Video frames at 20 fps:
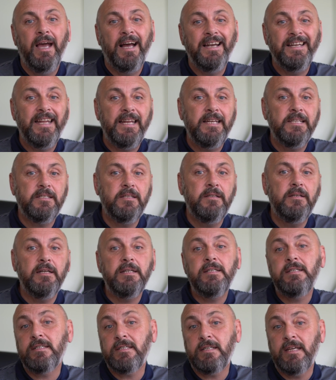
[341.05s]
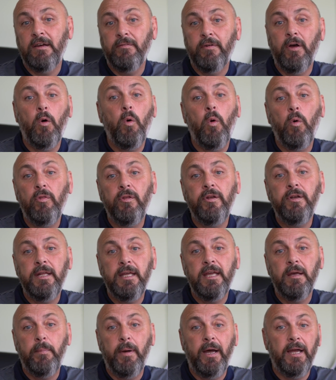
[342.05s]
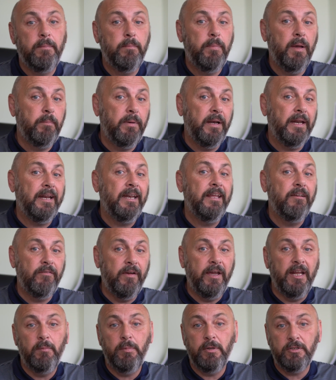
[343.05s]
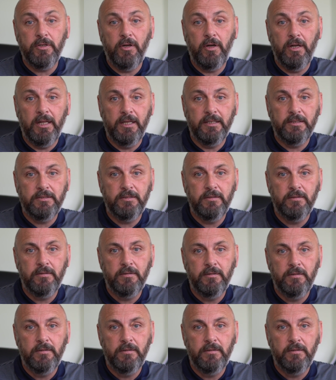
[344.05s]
and instantly discover all the nearby publicly available toilets.